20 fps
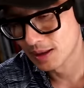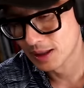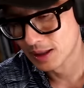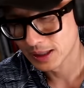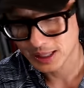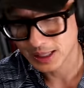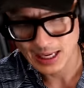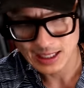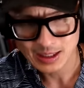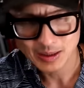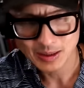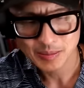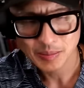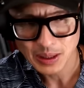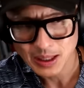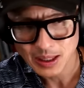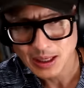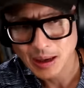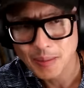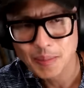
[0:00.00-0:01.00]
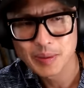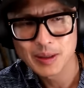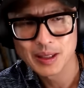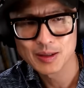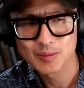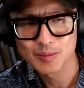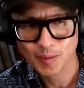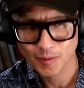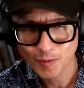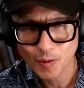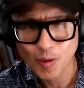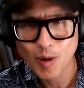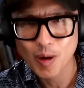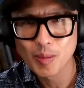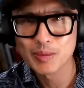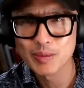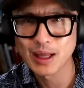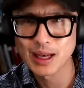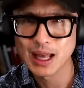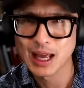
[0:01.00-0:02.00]
like S&P companies
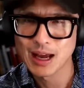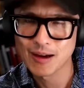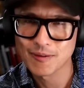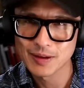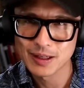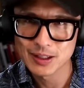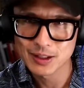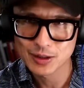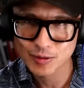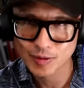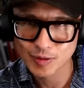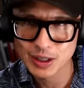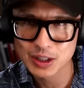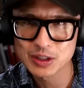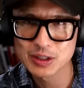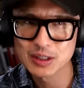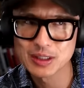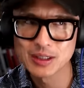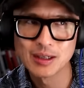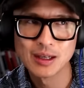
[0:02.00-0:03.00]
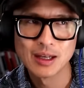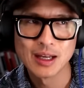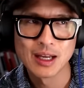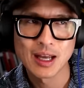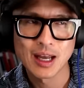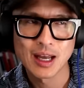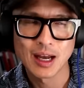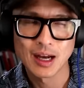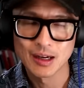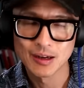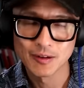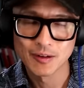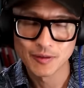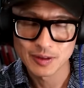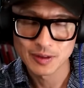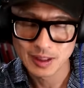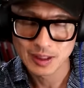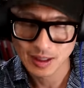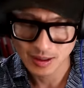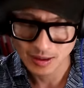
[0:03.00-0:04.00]
perform that have integration of yep.
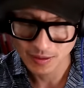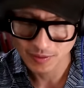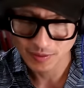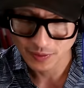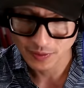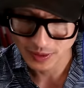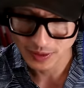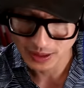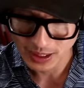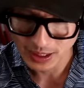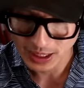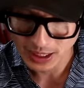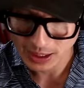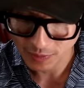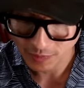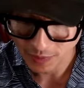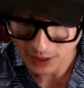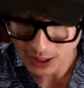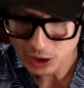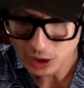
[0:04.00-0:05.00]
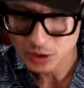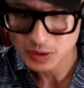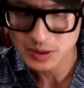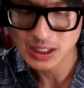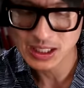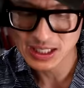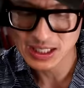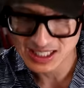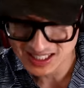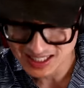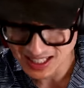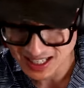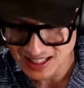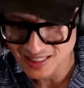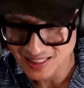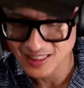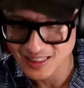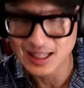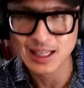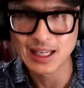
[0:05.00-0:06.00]
of uh, innovation and design
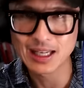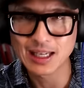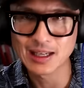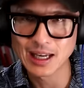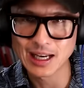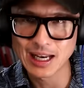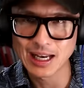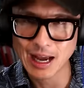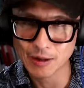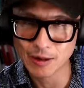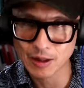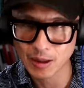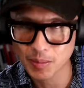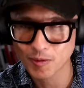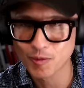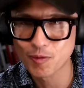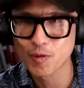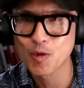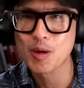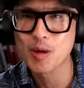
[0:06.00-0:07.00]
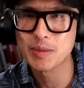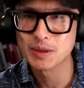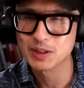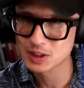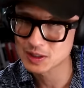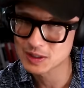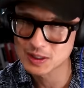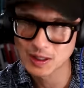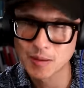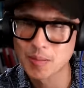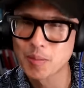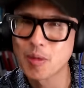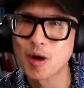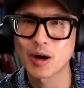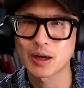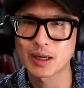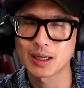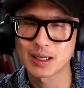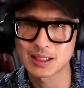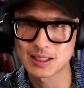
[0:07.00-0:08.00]
thinking and how they perform in just in the
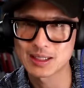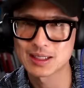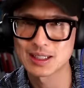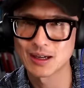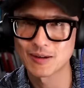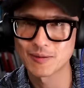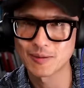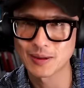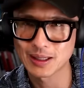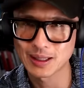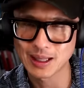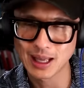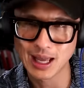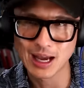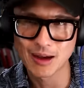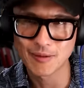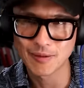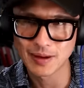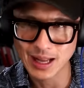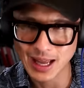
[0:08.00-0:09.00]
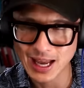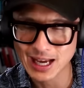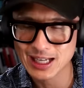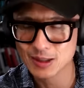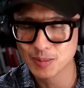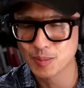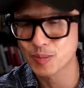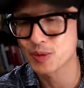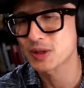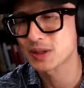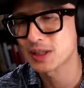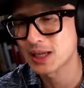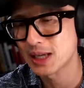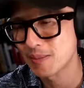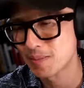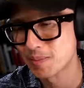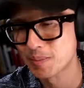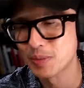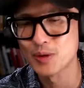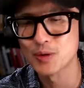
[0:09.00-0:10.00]
market itself like they have an x
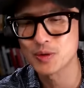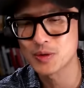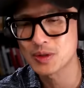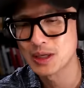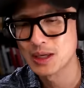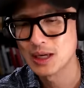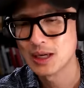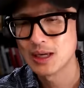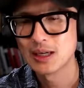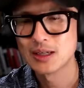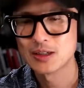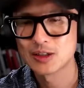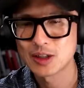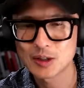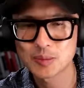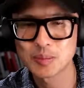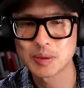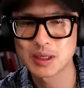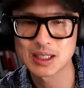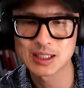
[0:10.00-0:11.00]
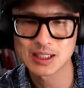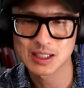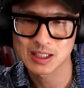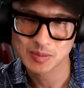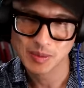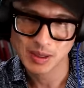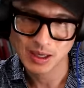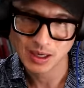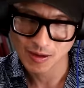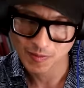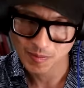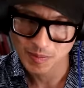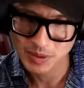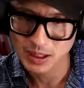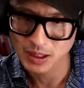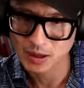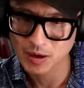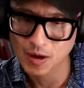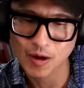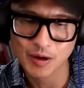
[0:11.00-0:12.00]
percent boost just because they spend enough
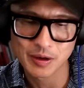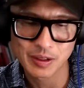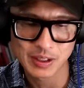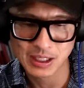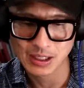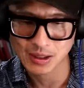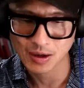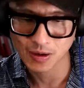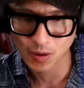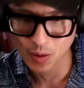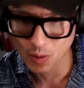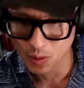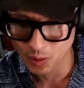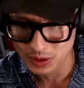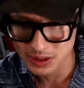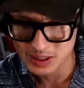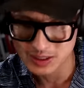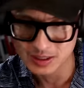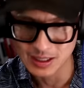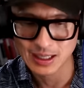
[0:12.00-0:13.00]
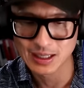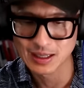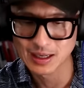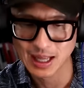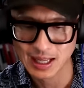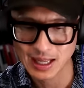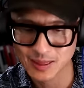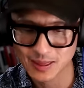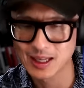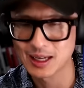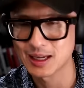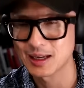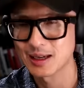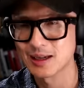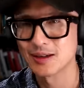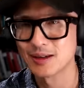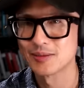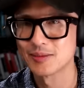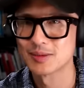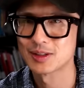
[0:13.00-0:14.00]
money on R&D or mm-hmm. design led
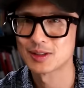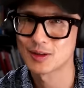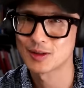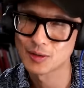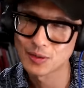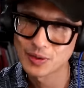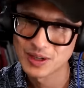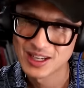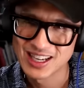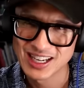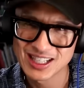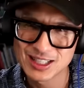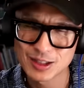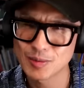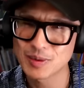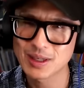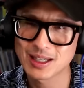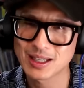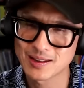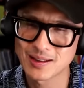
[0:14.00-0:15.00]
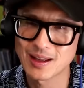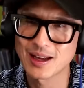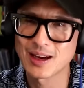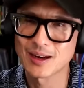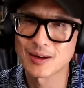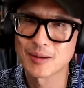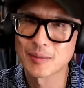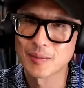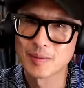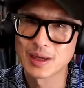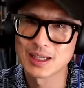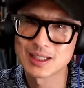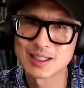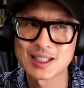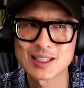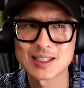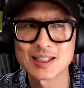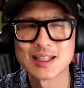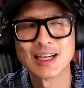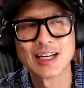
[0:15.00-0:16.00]
thinking. So it's already there. It's
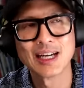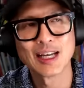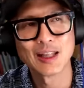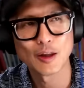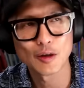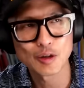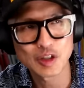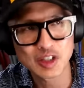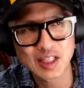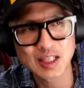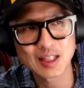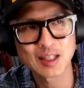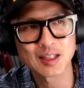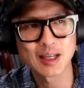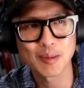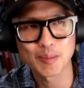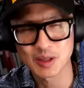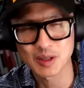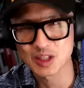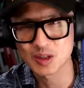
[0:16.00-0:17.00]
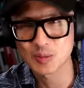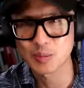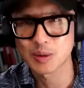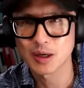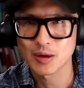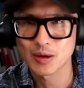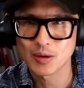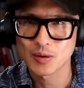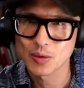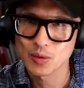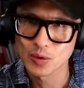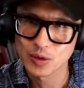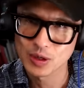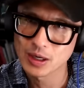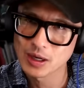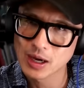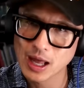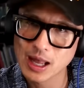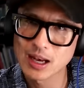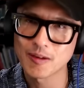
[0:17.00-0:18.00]
just they're just at the tip of the spear or
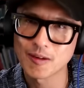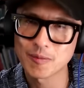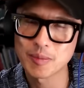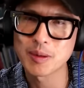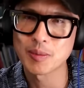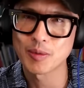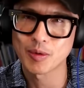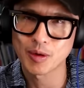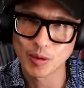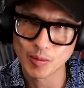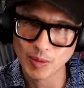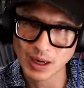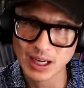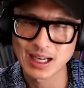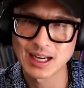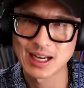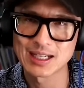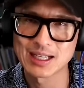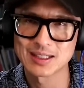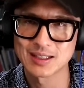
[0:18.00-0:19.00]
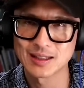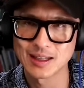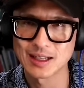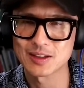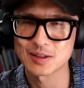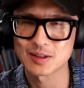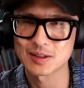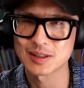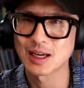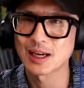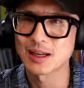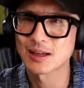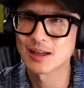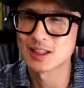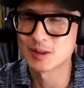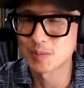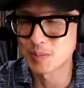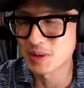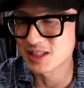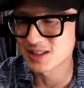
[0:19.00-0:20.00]
not enough people are recognizing that just yet.
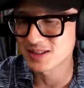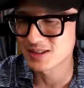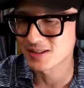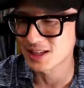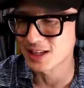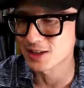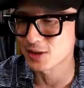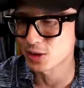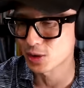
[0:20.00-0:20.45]
It's business as